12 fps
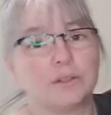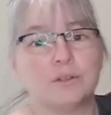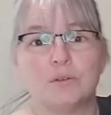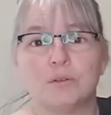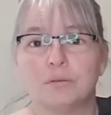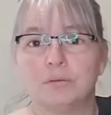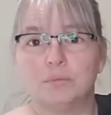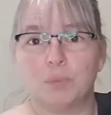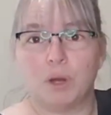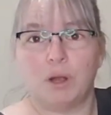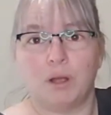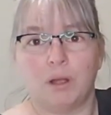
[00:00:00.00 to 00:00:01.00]
to
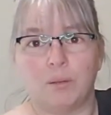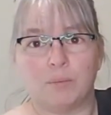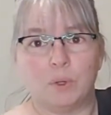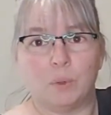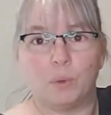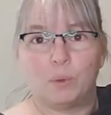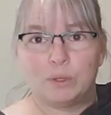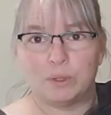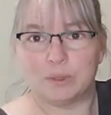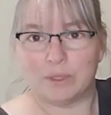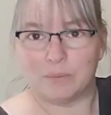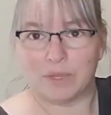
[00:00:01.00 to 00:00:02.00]
prom or
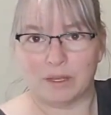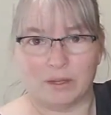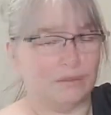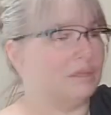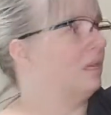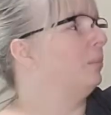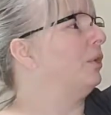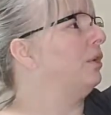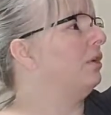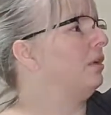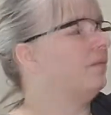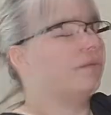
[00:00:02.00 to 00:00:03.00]
something
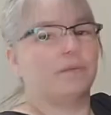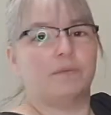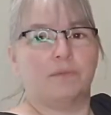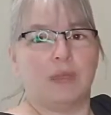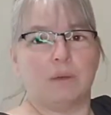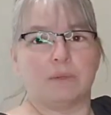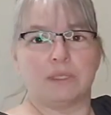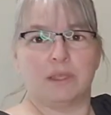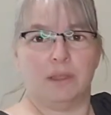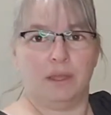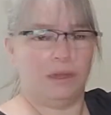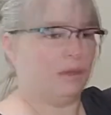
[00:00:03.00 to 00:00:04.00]
similar, if that was a
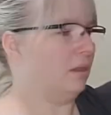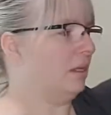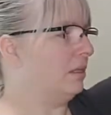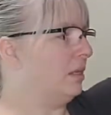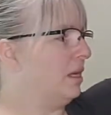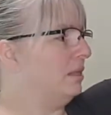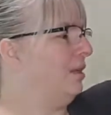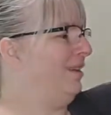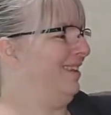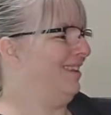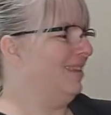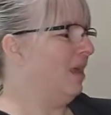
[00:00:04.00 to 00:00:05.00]
thing in these days.
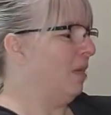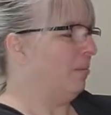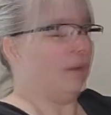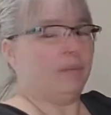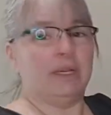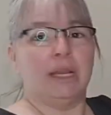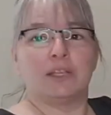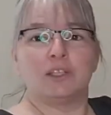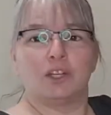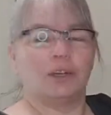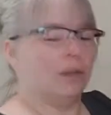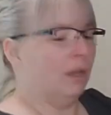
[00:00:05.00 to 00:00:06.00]
Maybe next
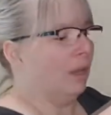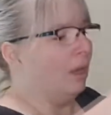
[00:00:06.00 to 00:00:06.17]
year.